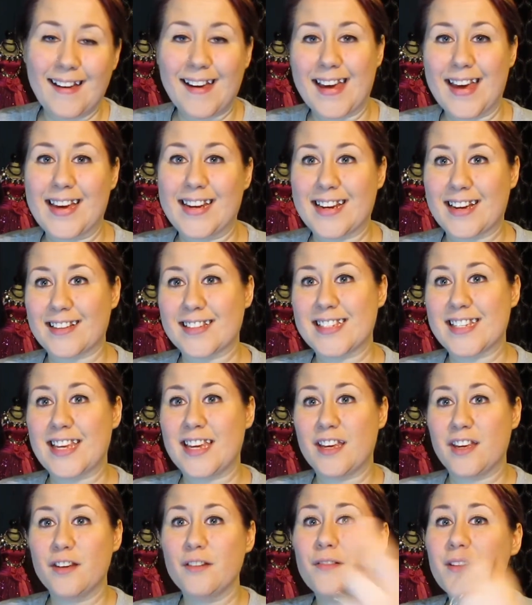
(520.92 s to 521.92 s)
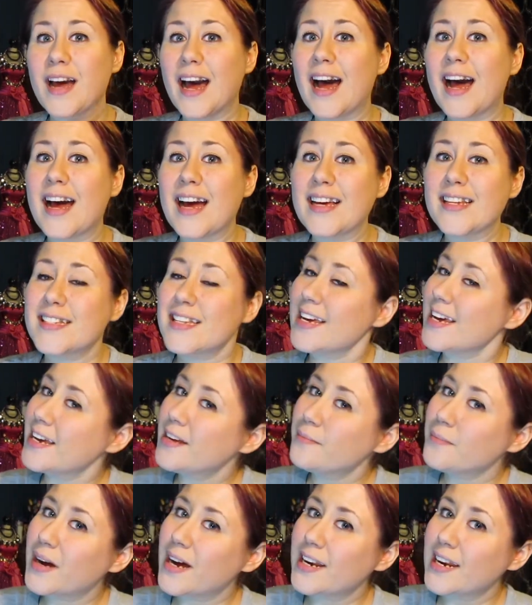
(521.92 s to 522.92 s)
And I'll see you guys
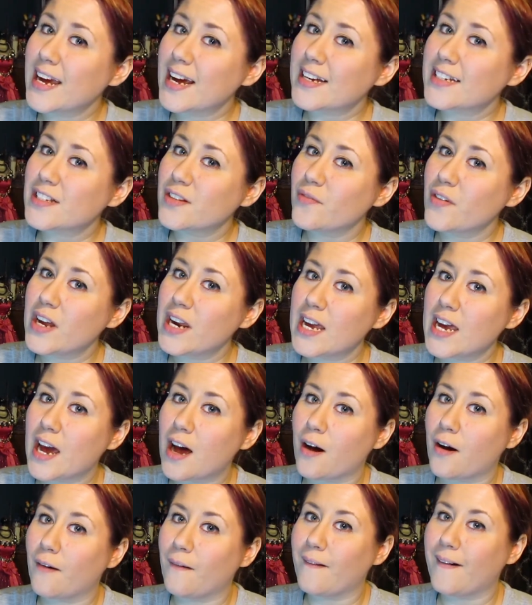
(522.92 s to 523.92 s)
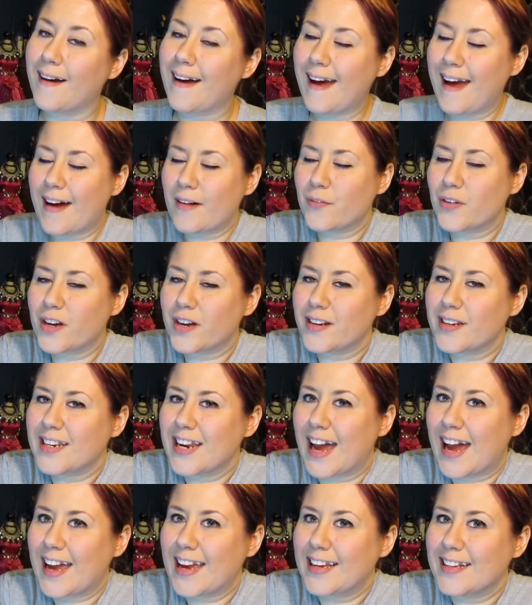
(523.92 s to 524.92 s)
in my next video. Have a good
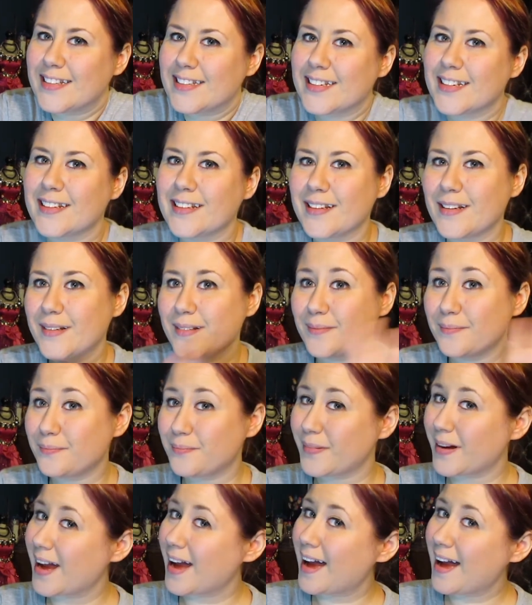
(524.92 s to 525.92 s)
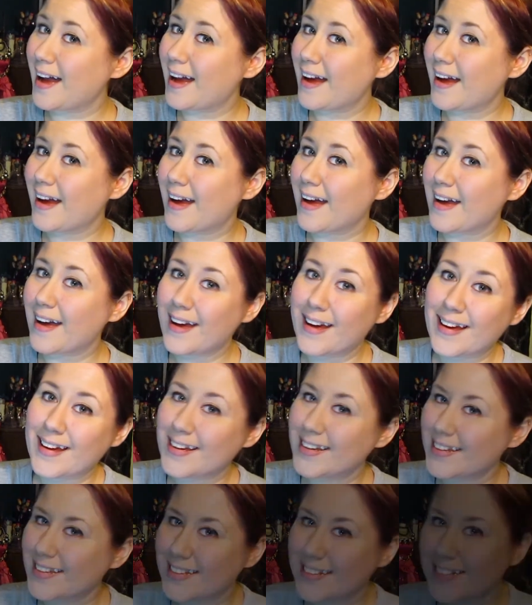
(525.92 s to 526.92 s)
night.
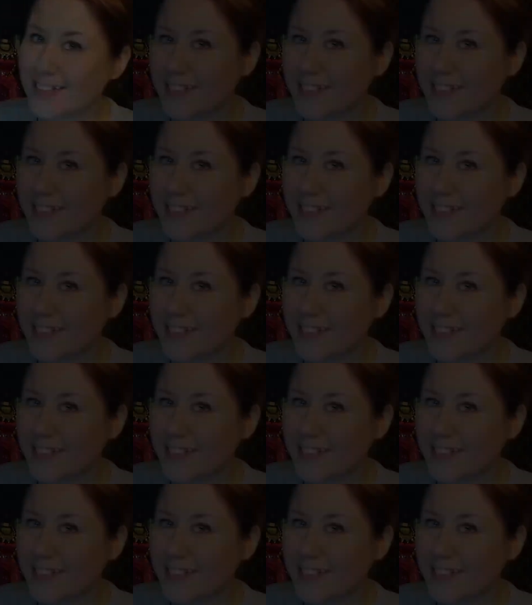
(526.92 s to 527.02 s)
Bye.